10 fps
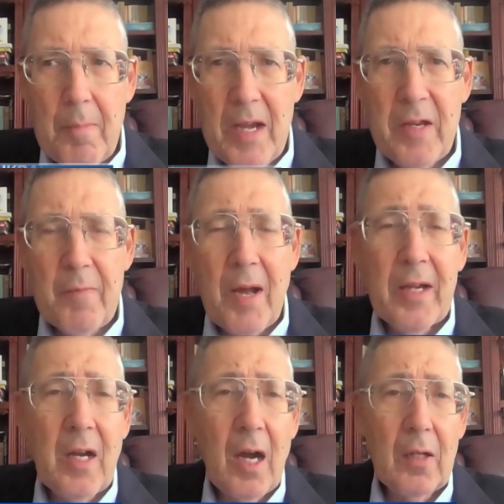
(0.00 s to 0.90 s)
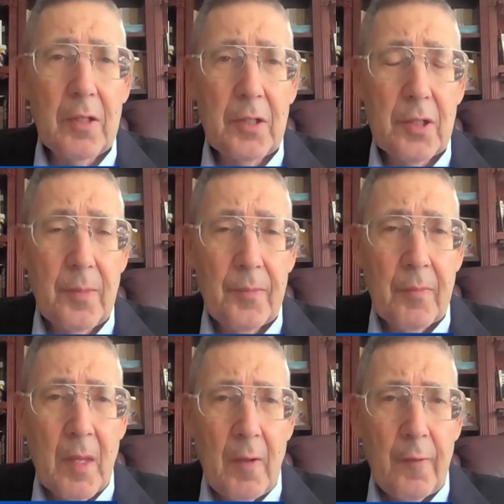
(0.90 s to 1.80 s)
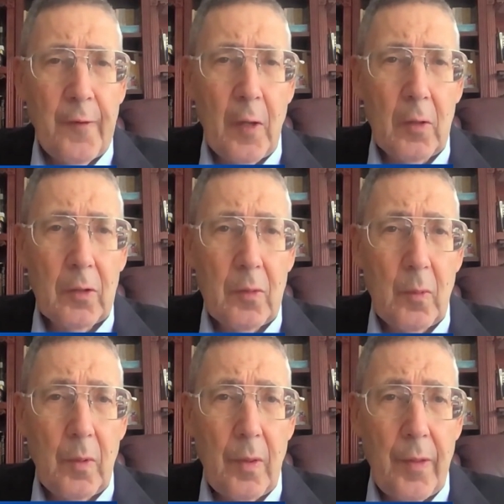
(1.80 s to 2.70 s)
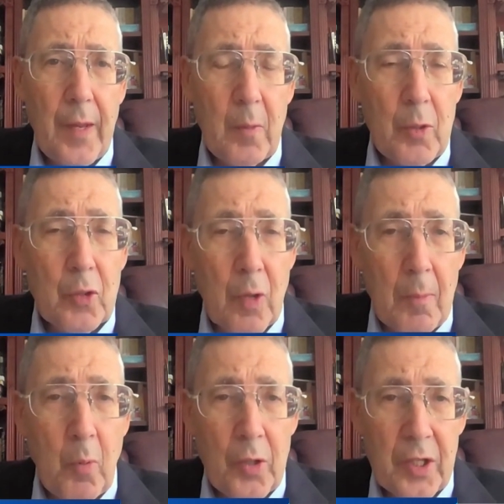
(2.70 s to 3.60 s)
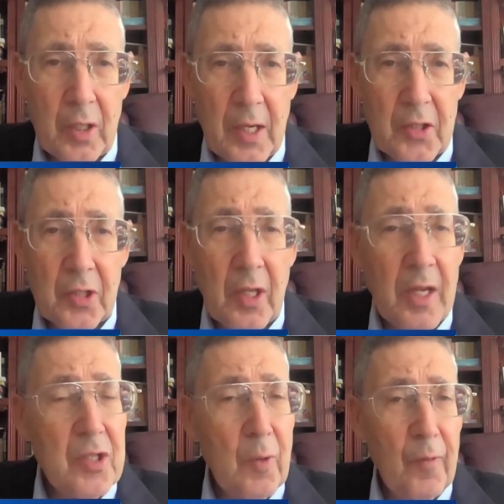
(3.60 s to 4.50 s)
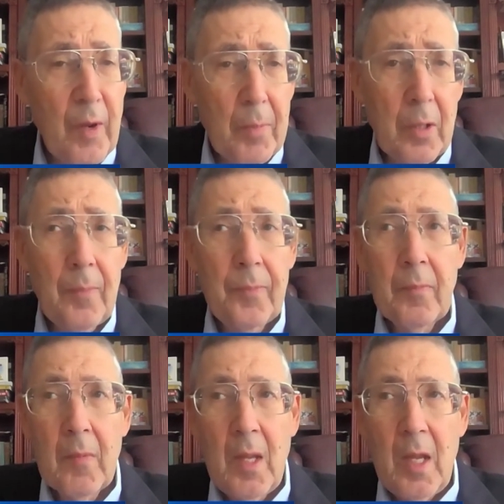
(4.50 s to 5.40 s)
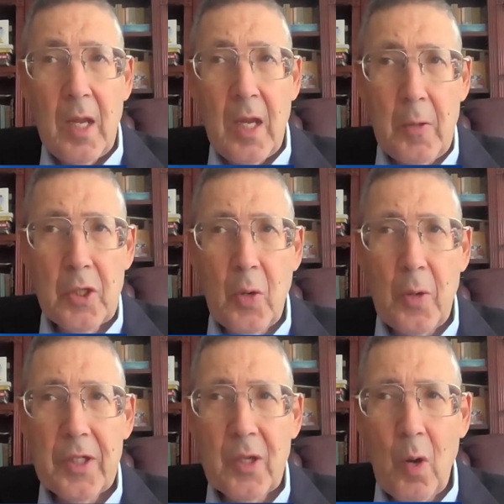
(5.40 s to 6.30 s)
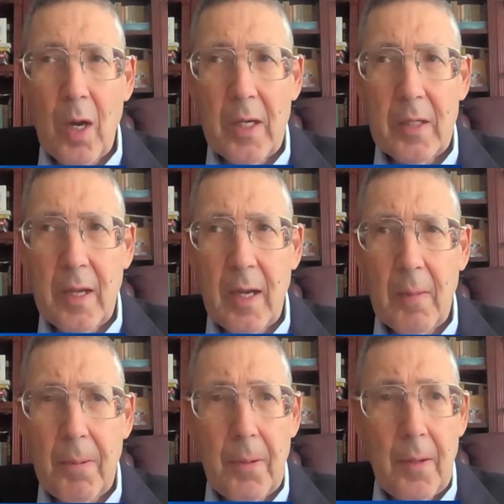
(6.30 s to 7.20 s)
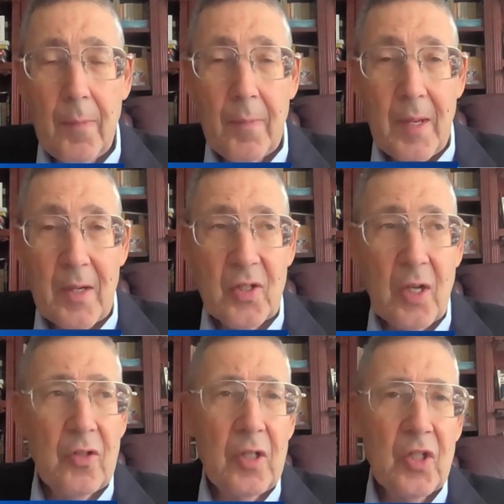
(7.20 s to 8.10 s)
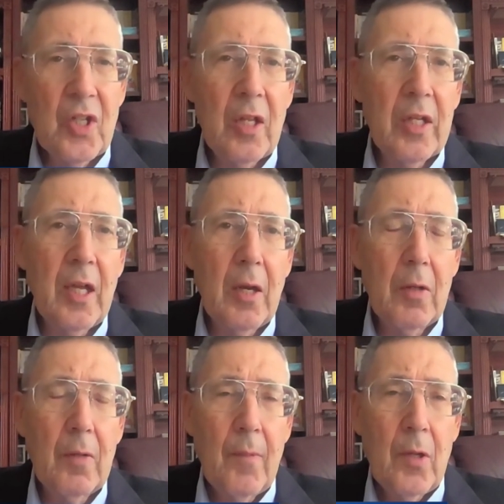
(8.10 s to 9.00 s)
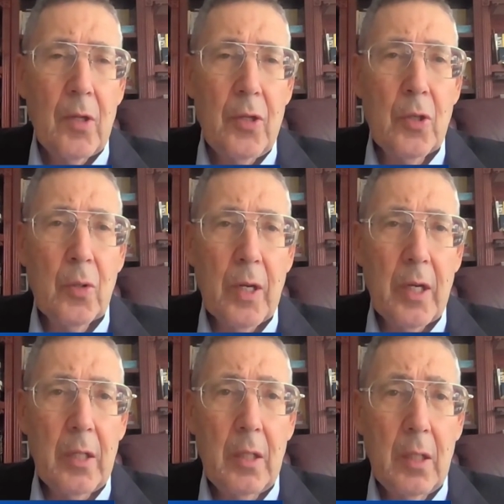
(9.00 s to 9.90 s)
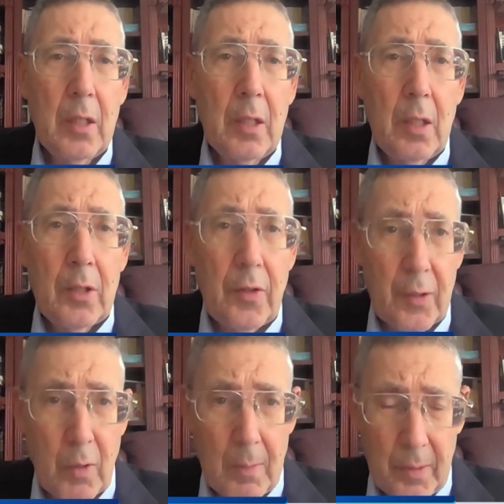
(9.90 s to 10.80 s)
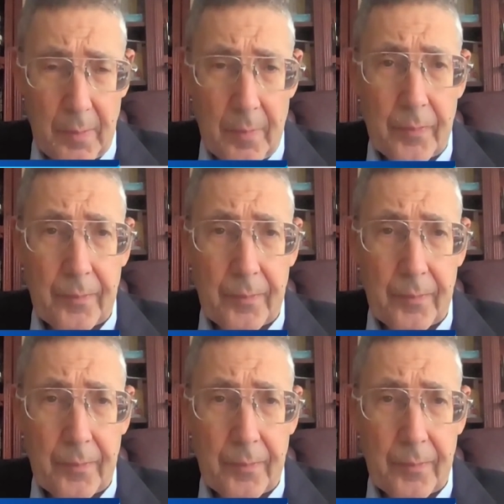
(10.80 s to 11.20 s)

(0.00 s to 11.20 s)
Many of my colleagues felt that when Trump won the election last November, he was going to wind up essentially selling out Ukraine to the Kremlin.